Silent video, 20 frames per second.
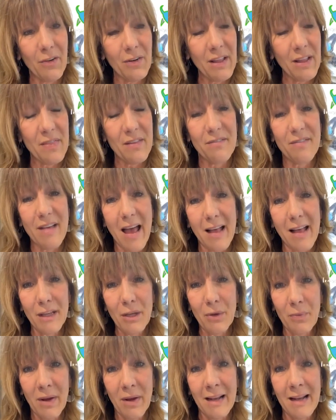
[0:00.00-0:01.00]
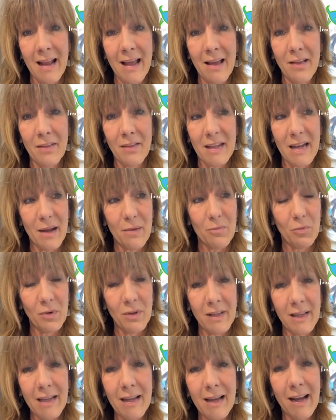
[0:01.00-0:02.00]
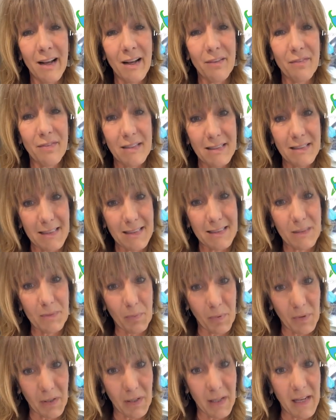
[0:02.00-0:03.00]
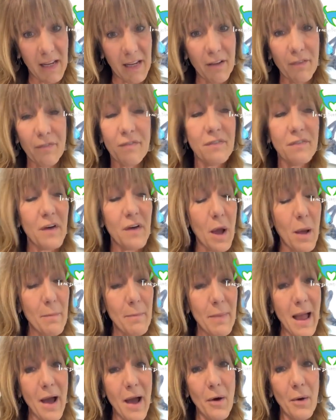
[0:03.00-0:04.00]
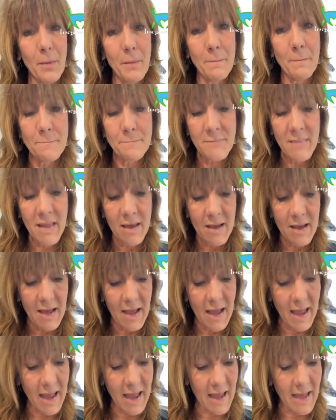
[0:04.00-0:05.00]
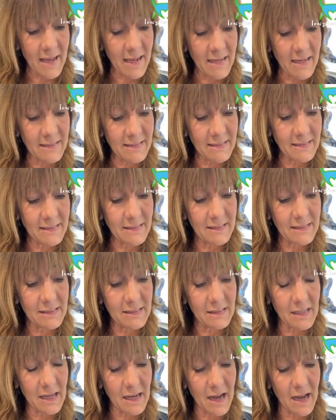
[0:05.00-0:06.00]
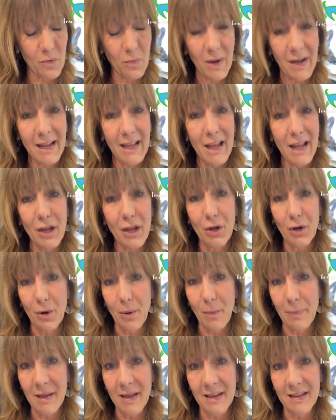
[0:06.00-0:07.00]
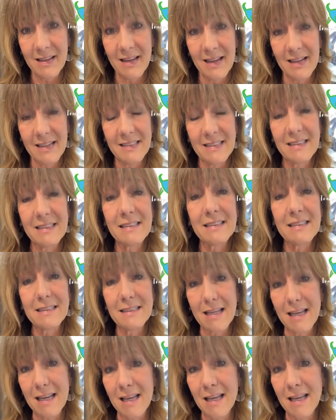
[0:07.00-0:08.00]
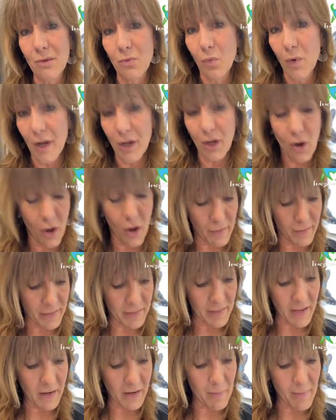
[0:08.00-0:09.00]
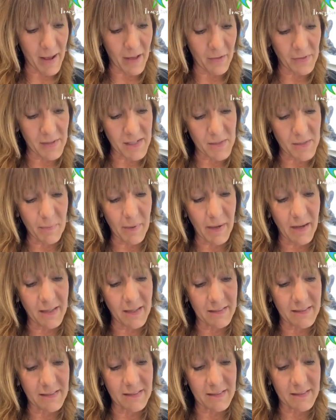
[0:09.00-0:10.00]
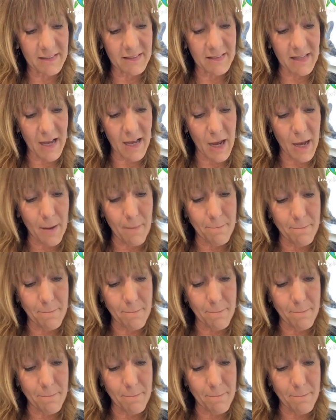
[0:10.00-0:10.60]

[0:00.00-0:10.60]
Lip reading: down in the valley right now that I'm really kind of in disbelief about. And I want to get your opinion to see what y'all think about this because it's